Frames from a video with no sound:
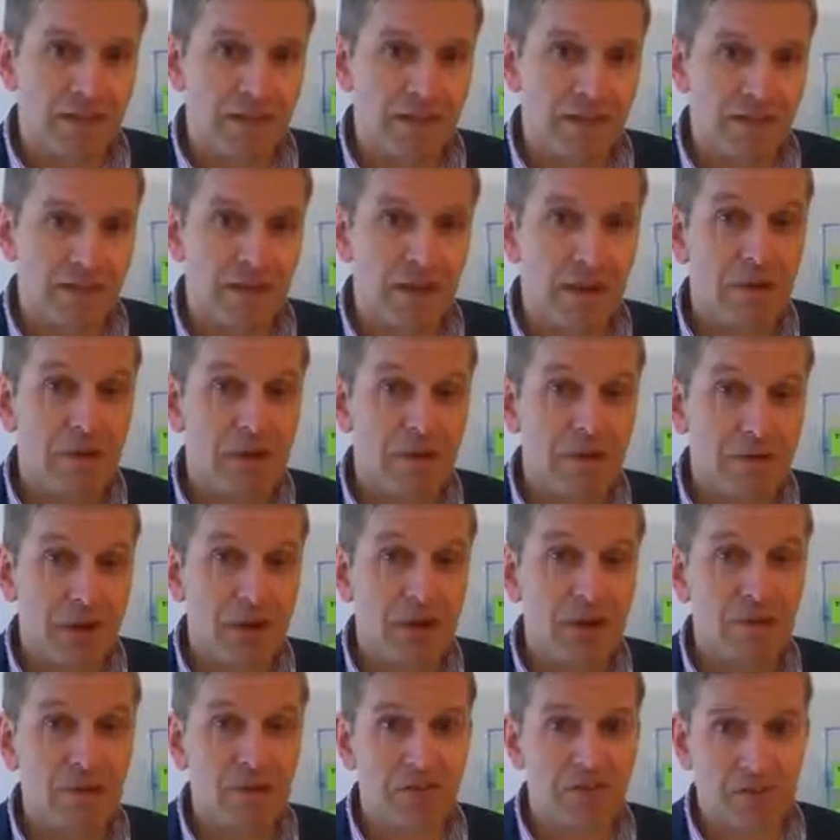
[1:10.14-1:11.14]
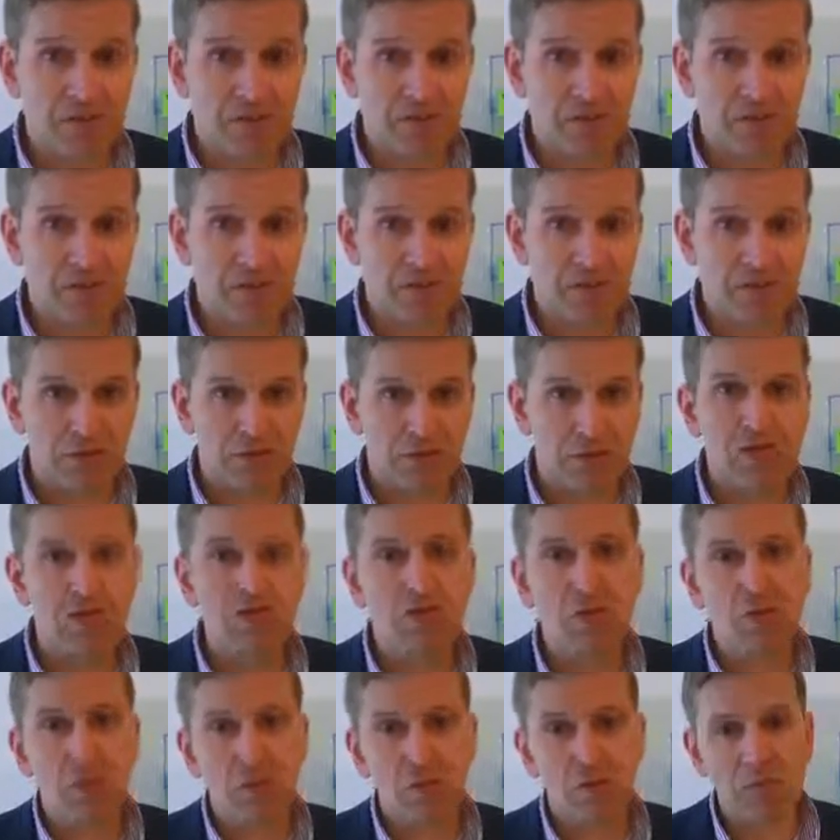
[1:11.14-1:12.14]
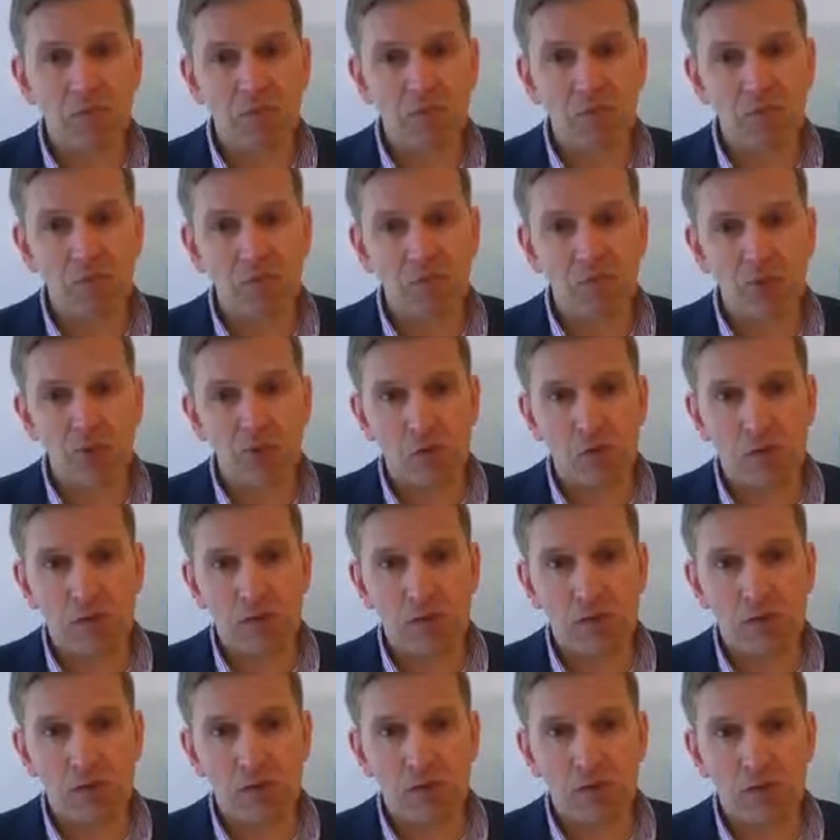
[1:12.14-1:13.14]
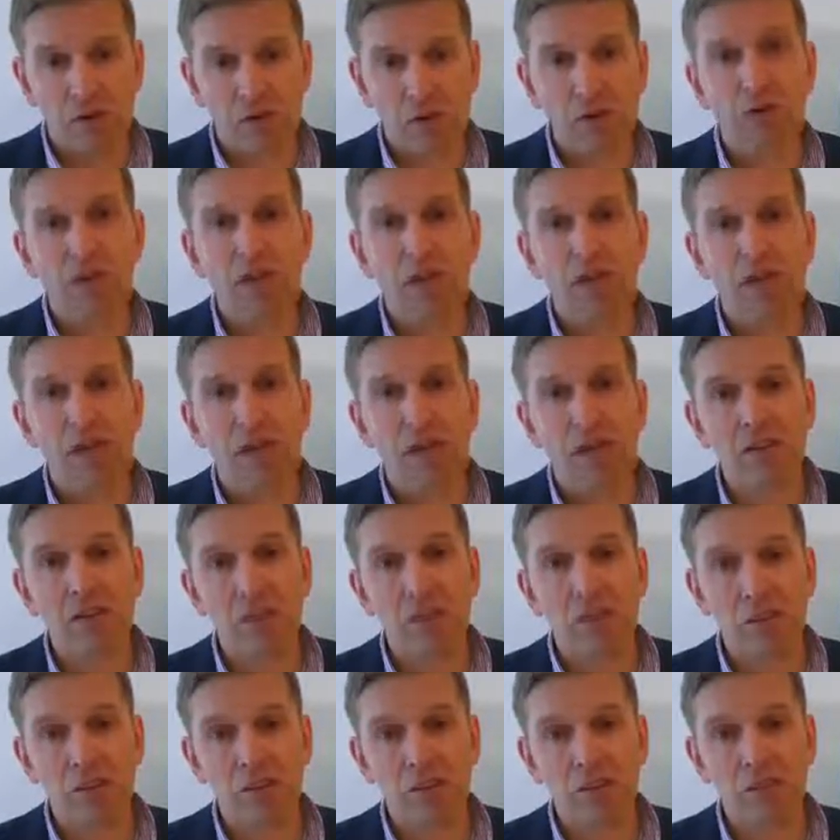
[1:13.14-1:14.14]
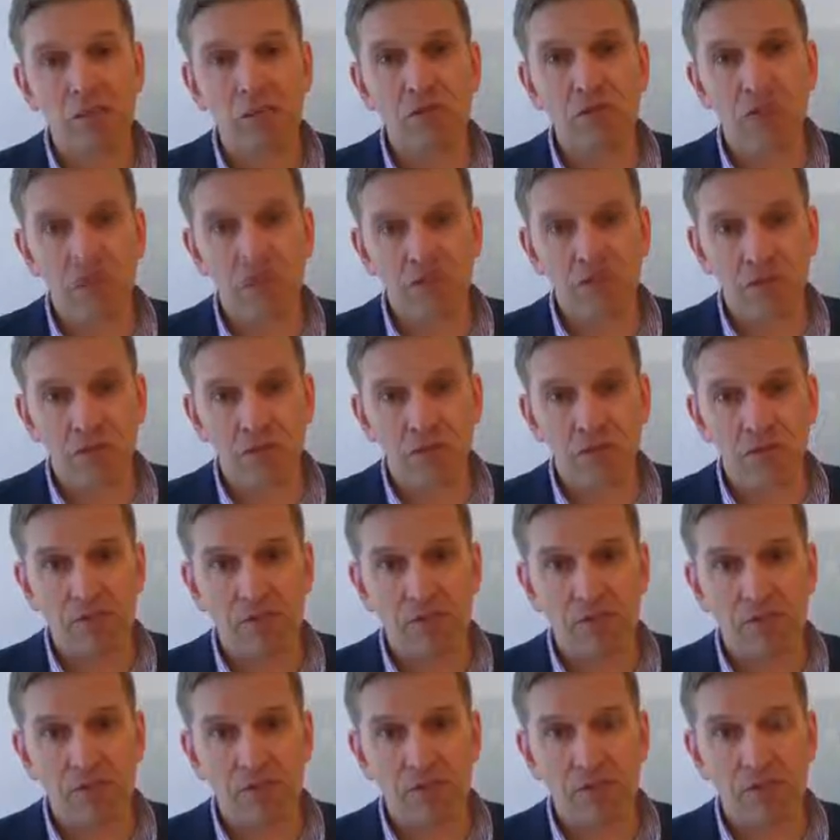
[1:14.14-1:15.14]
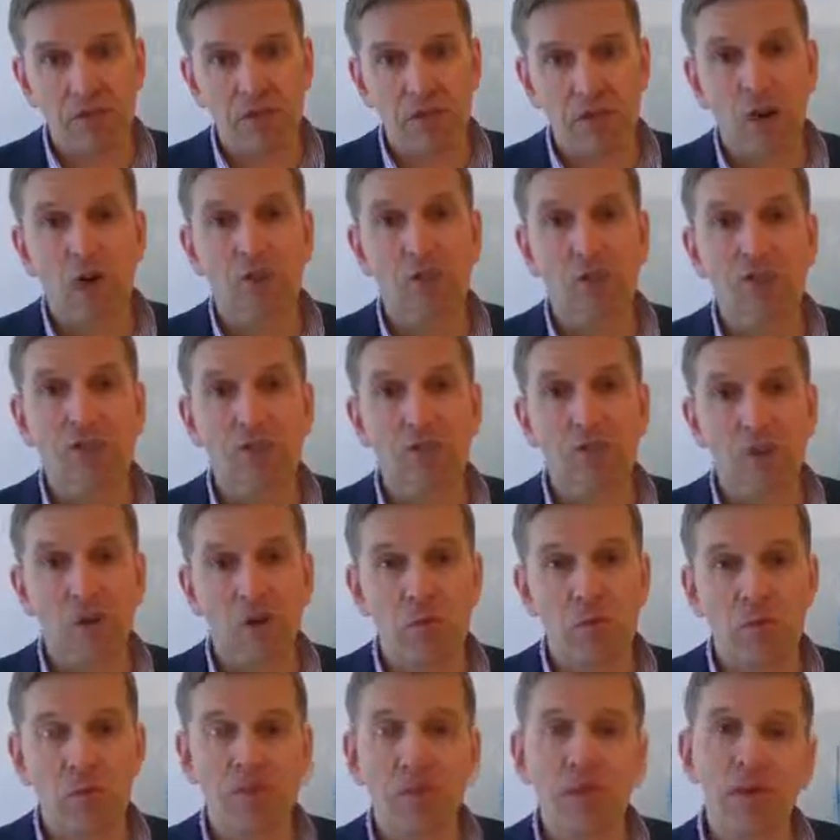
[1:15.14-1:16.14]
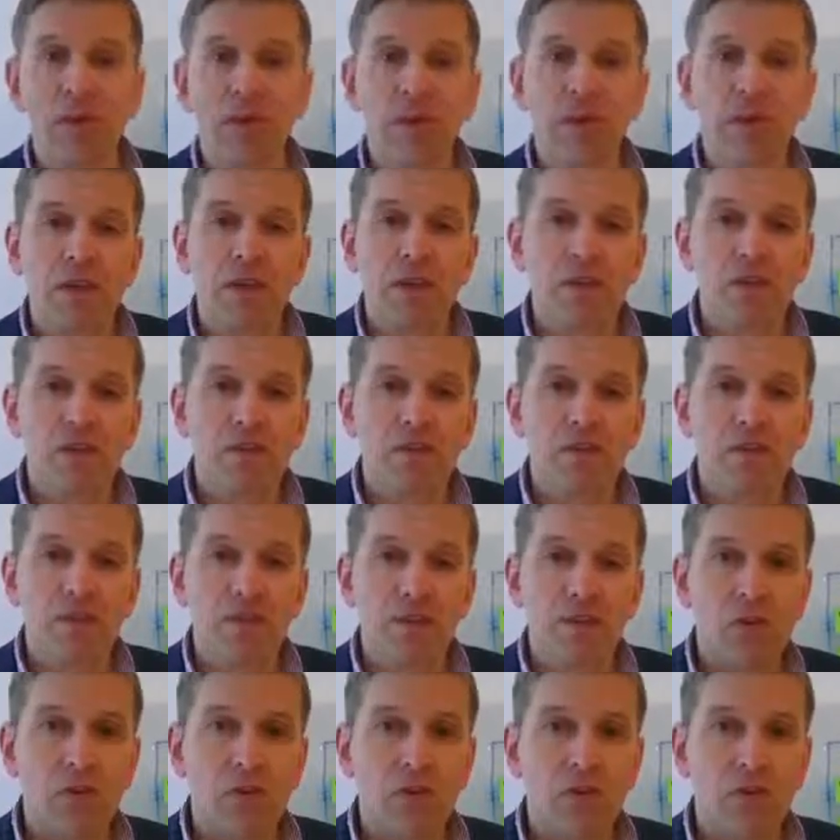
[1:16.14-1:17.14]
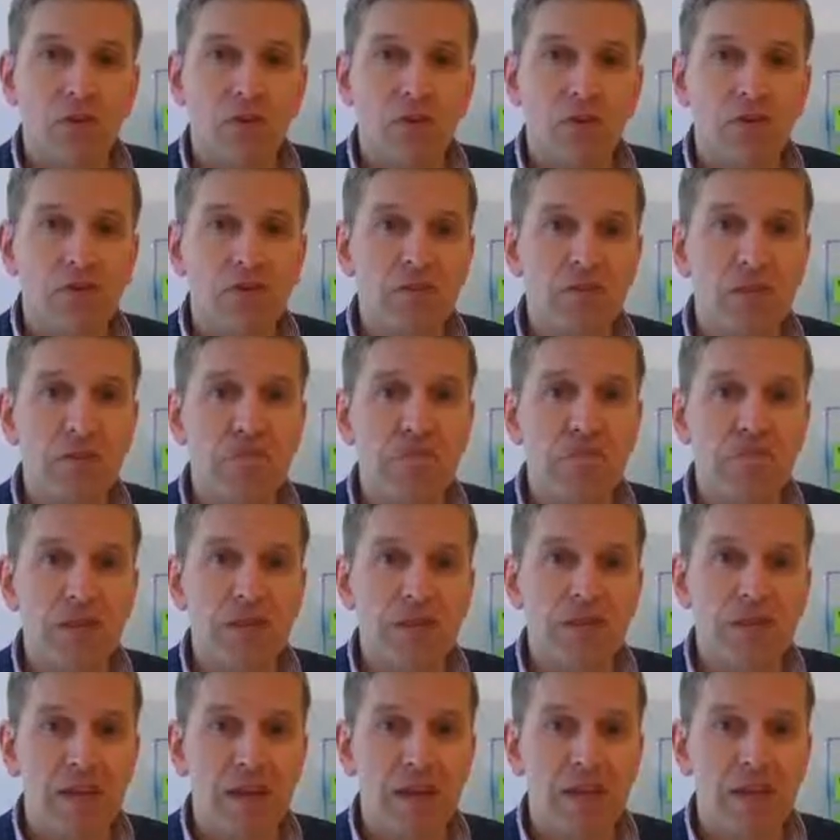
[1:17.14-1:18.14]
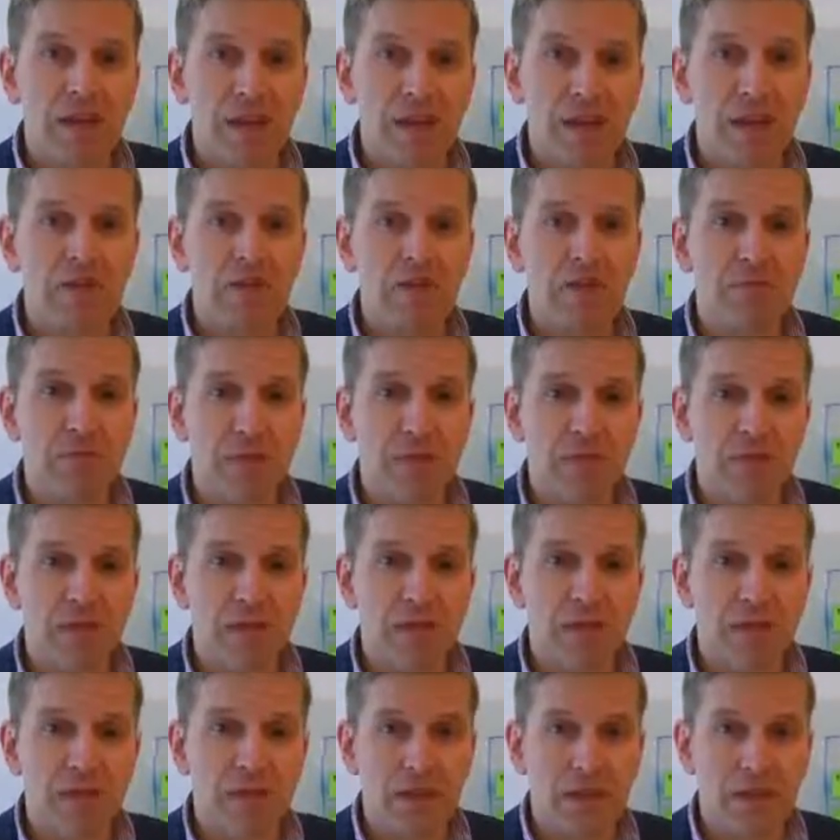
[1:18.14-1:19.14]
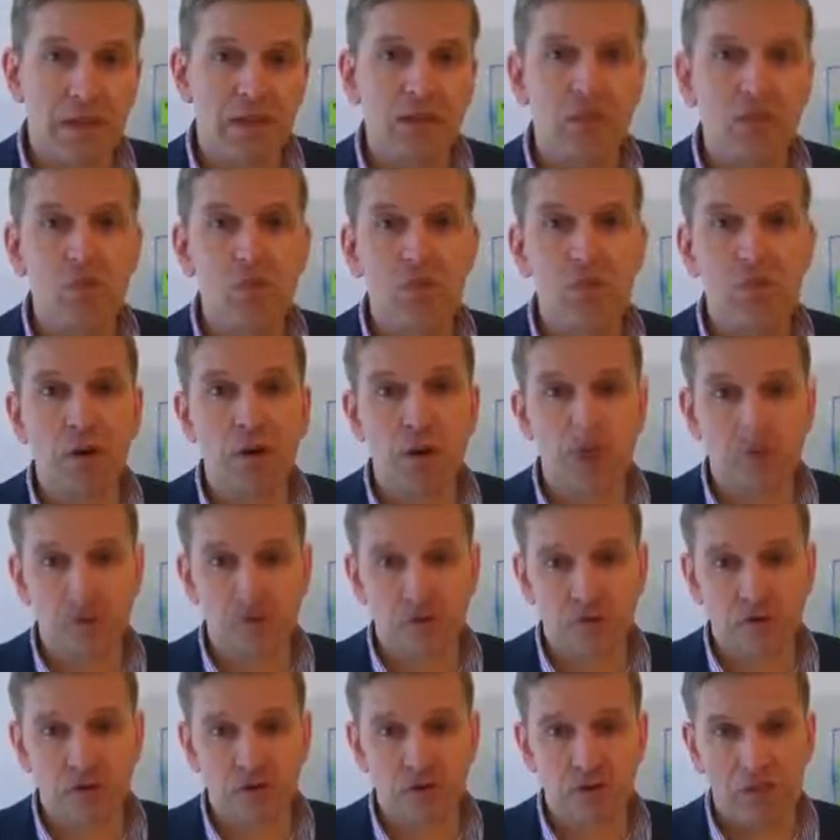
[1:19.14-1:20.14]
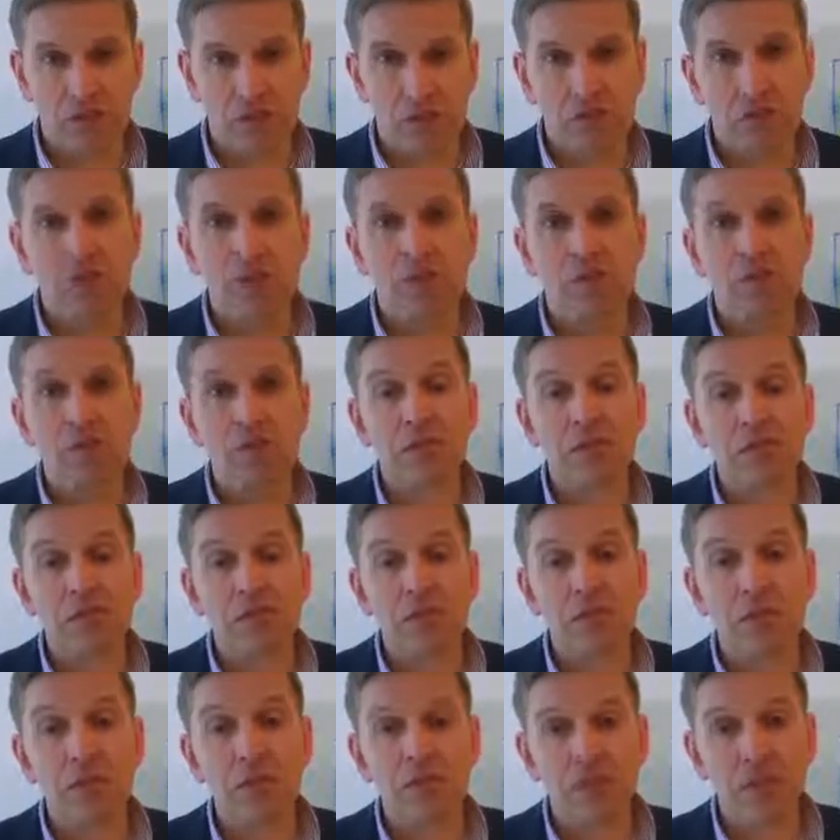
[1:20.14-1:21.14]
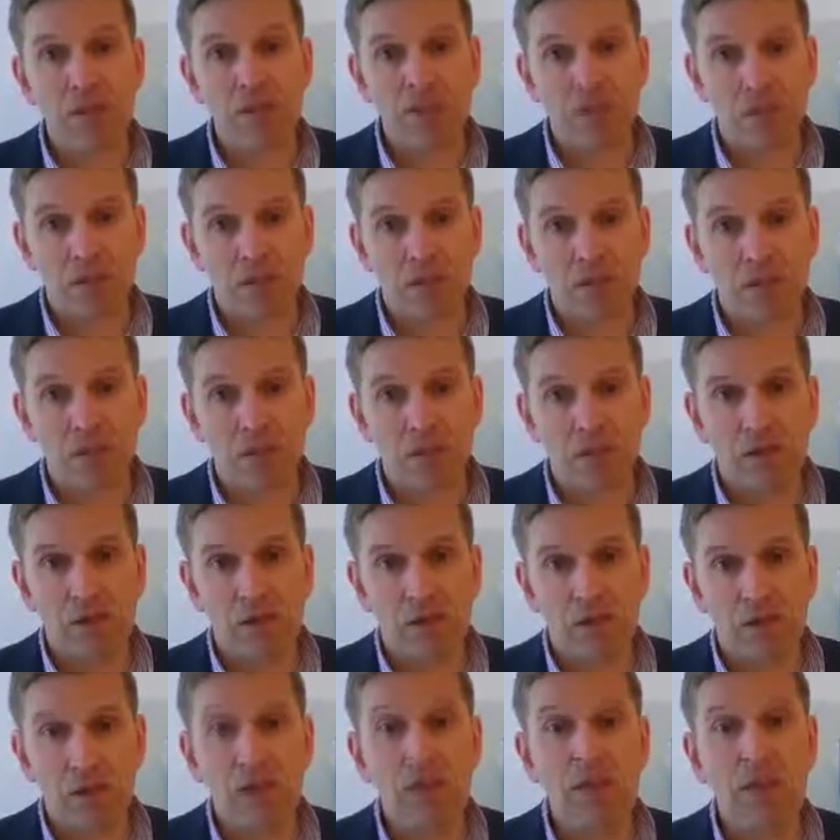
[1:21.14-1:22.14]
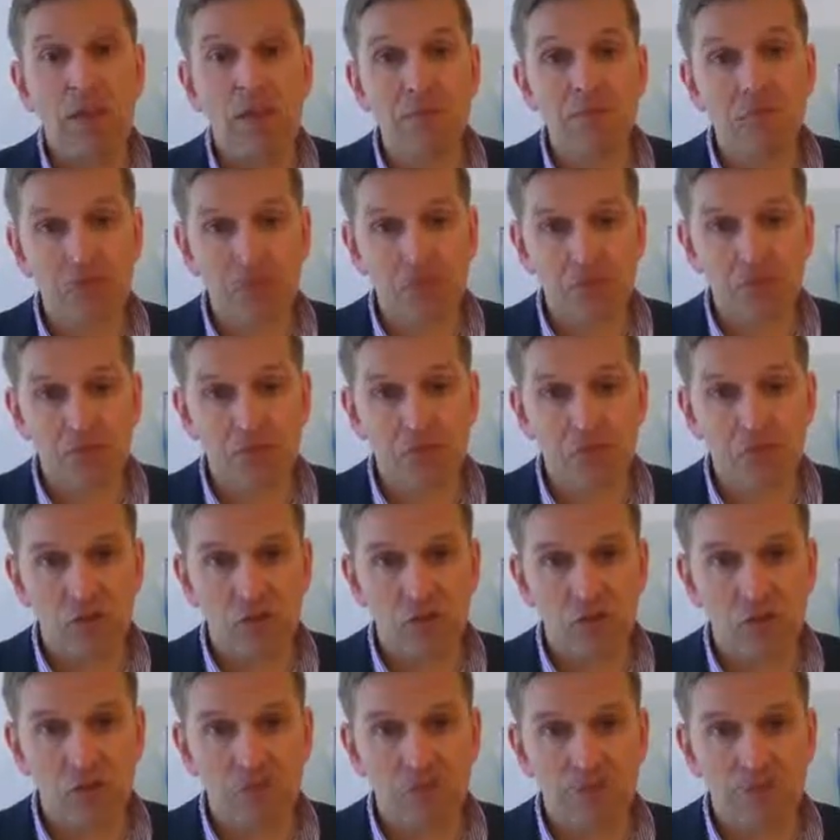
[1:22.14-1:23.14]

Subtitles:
Now, the matrix solution is normally installed only at one or two levels of a firm, so it does not mean that everybody has two bosses, but that some people in key positions do.